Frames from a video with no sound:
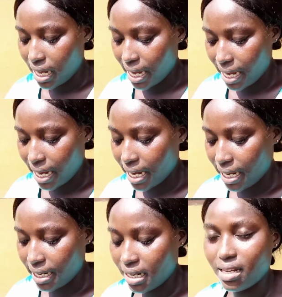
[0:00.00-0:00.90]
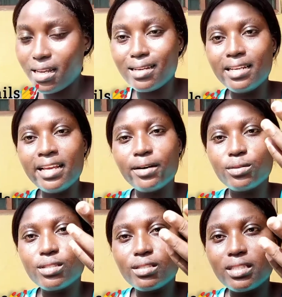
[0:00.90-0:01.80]
And
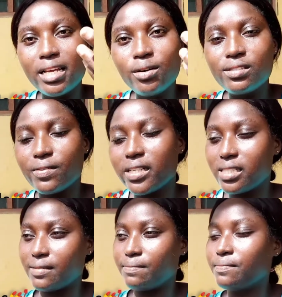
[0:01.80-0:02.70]
nails fixing,